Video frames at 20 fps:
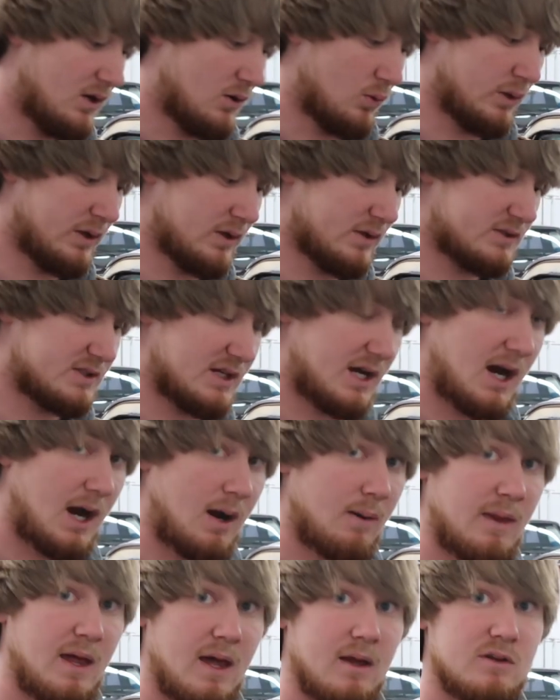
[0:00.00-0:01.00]
wheel and tire
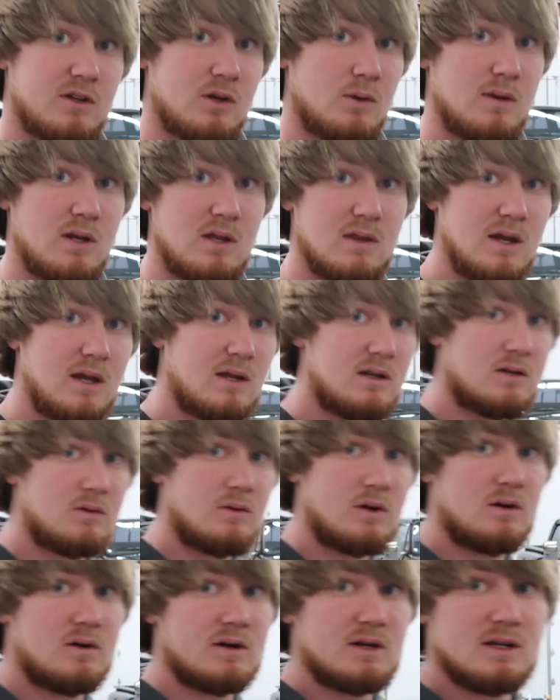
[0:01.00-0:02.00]
without doing anything to
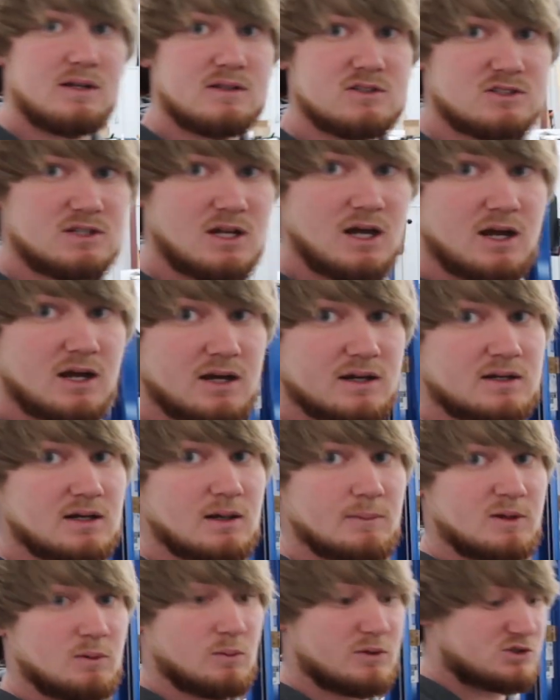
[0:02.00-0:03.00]
rear end stock. I
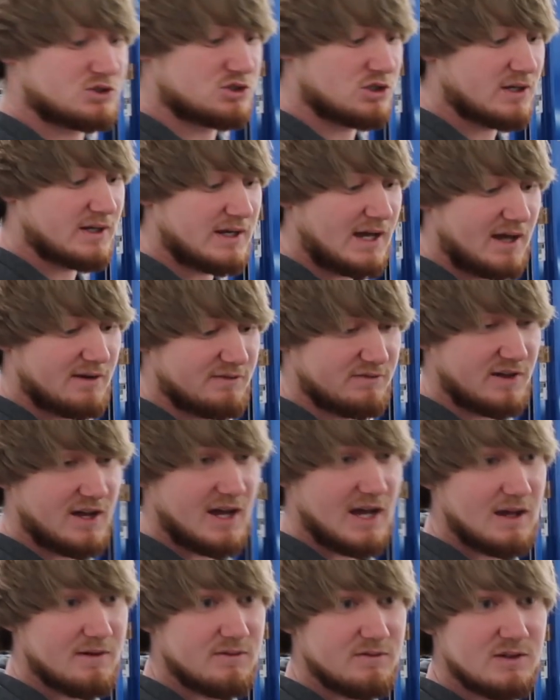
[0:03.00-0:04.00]
mean, we should have got a
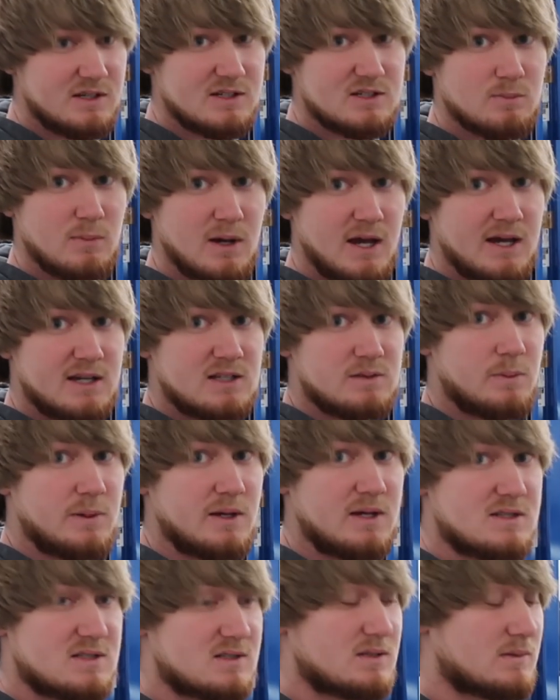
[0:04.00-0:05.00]
5-inch back
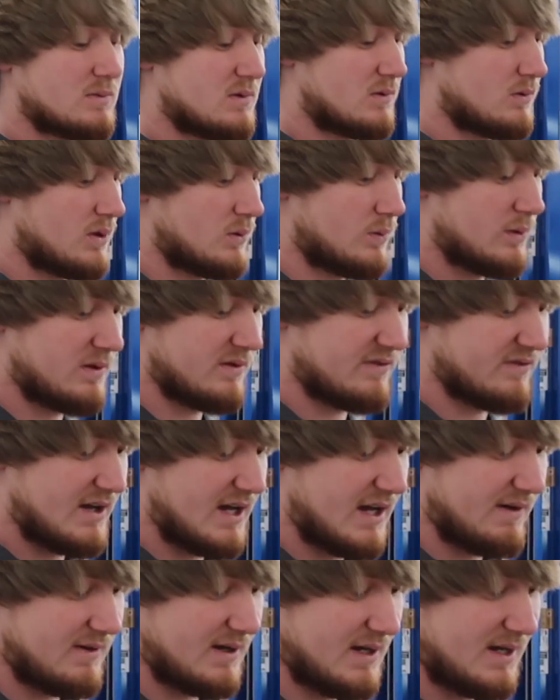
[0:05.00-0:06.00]
spacing, but we went to
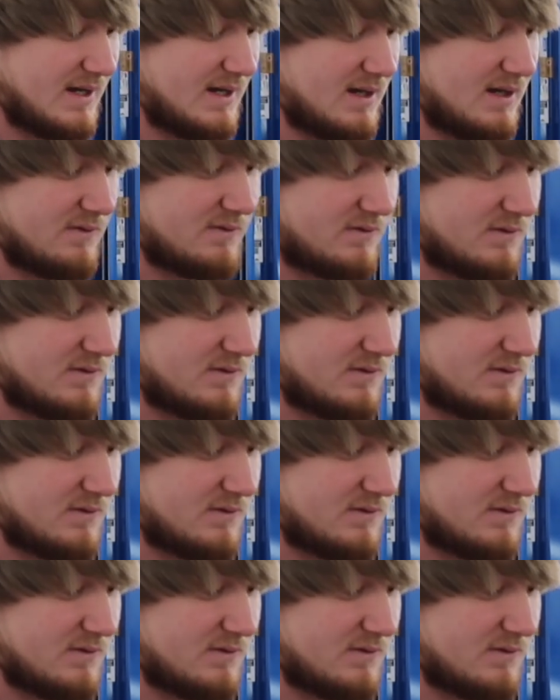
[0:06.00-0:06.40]
5.5.